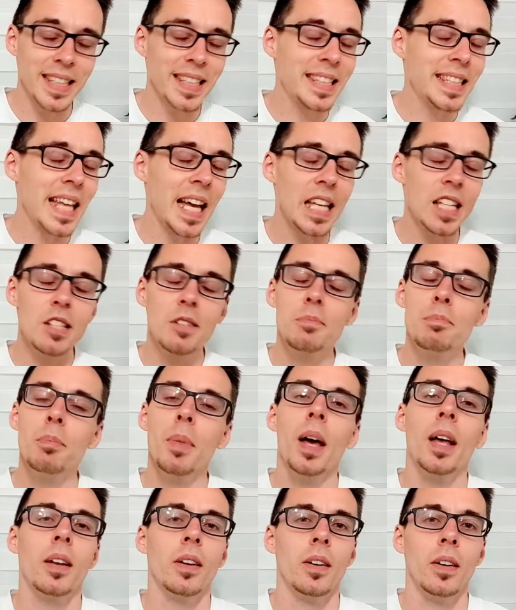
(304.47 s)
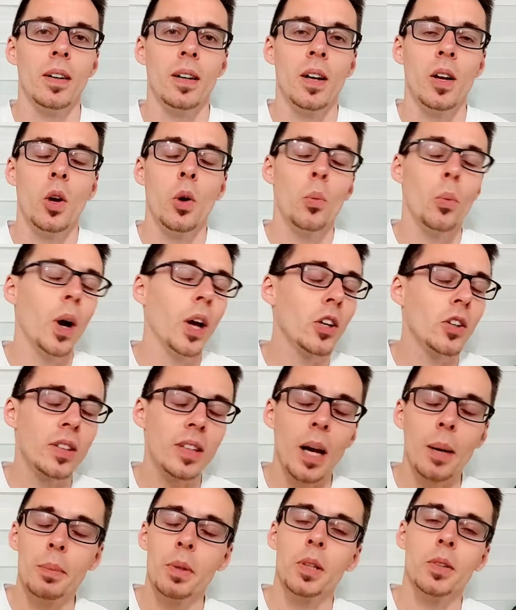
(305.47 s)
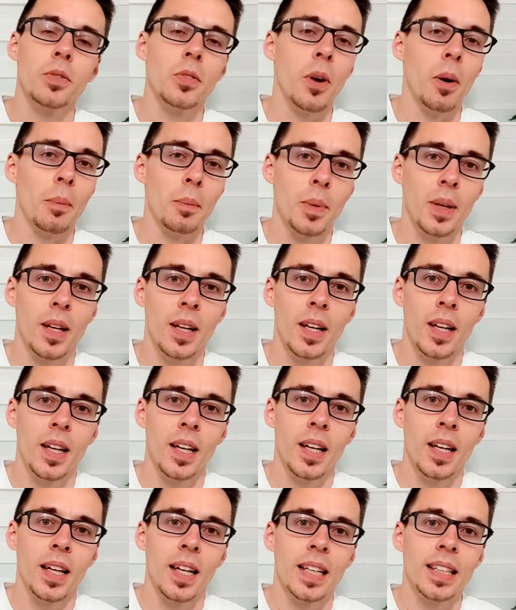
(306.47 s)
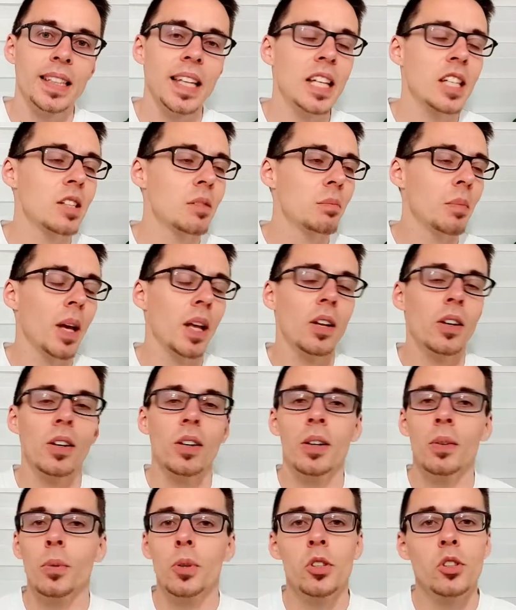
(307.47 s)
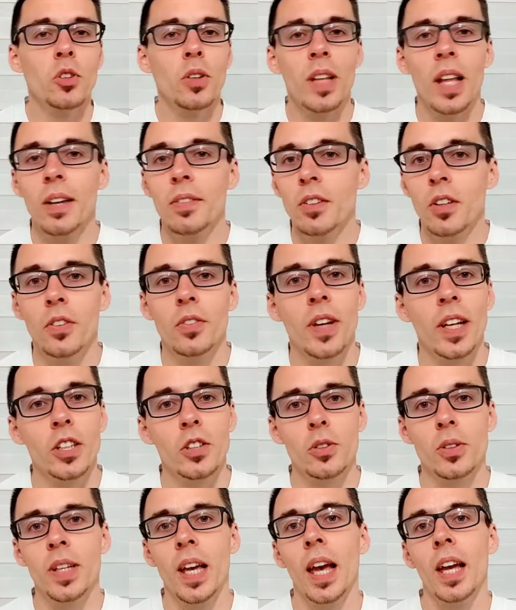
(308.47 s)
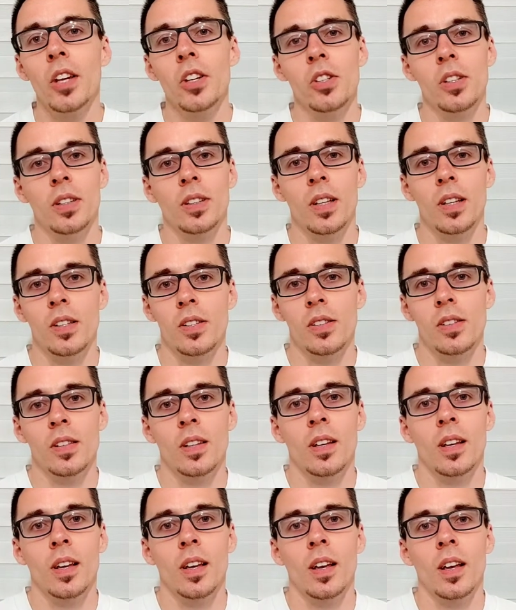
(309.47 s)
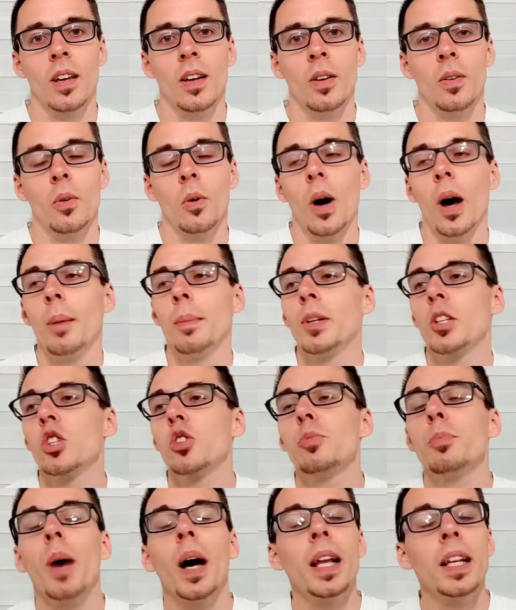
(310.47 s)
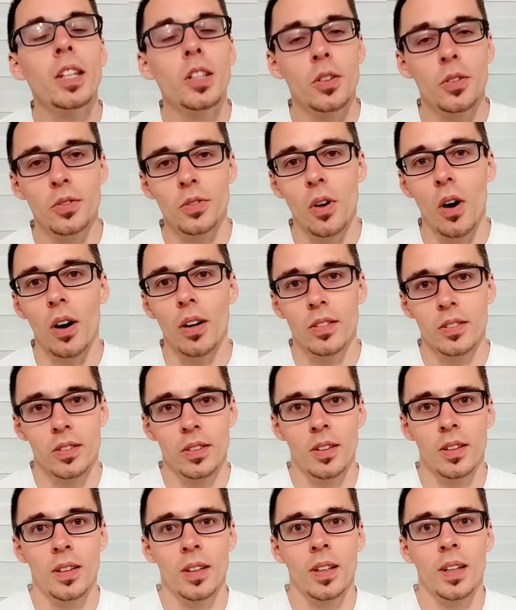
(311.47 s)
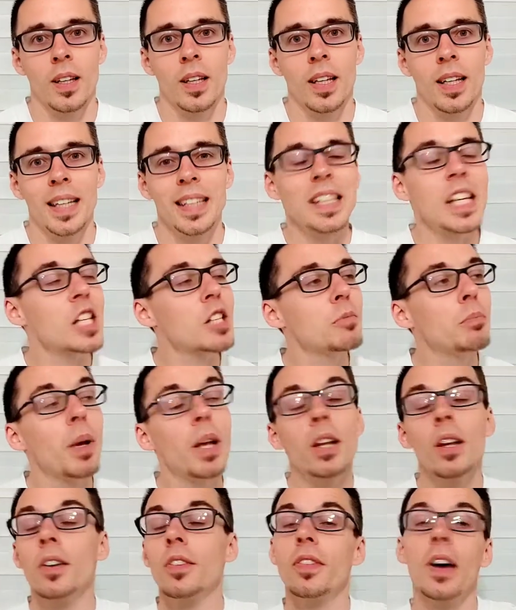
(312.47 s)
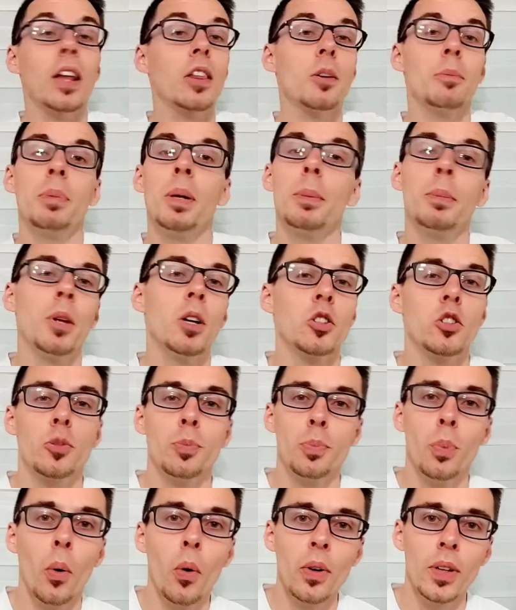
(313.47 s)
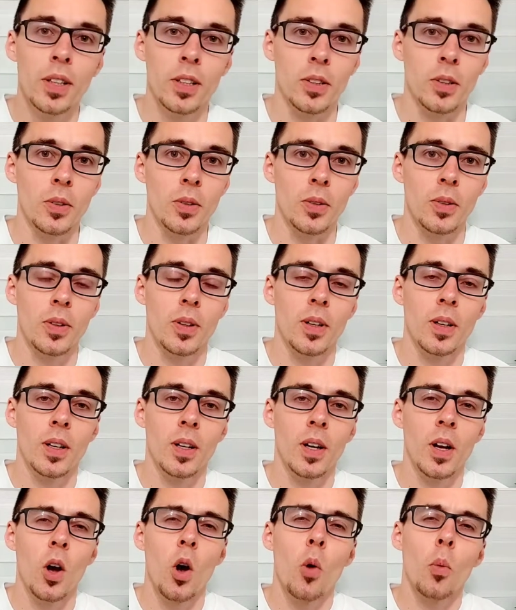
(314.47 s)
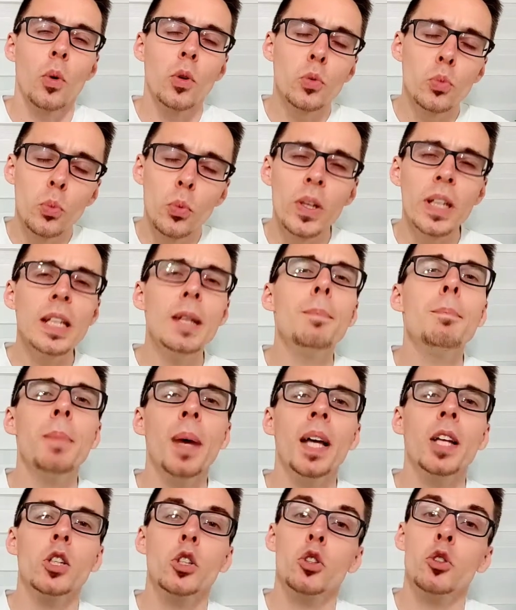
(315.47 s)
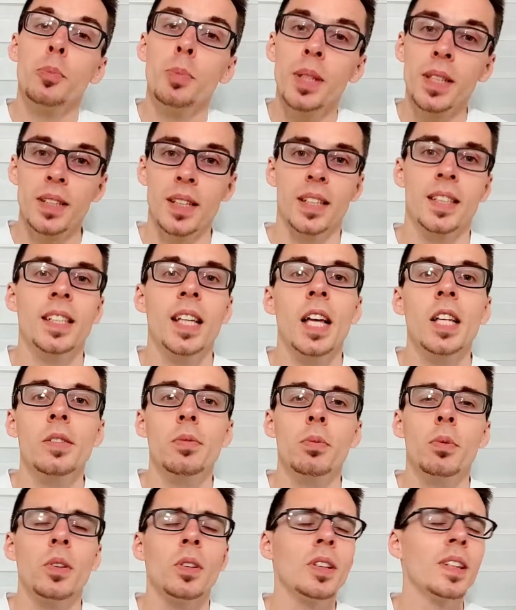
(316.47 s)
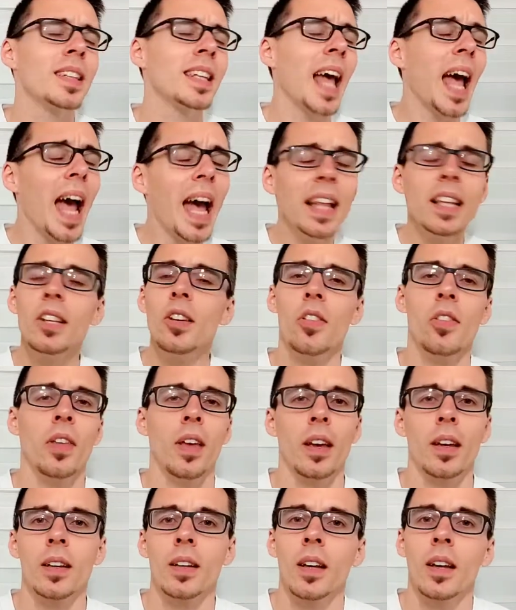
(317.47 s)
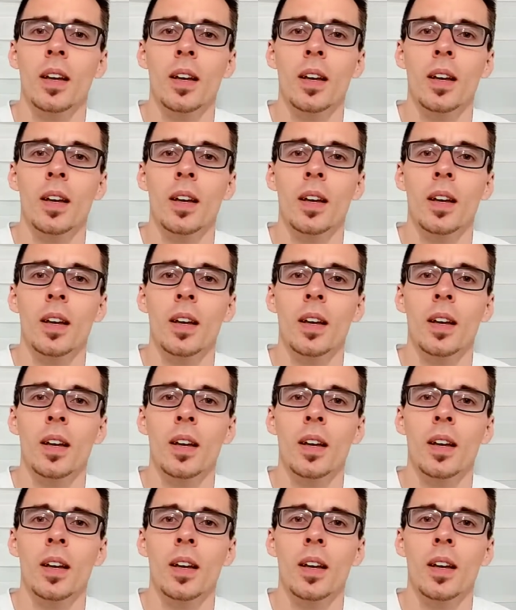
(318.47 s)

it doesn't matter where you're coming from. It doesn't matter what your level of education is or how much money you've got. It doesn't matter if other people are supporting you. What really matters to be successful in anything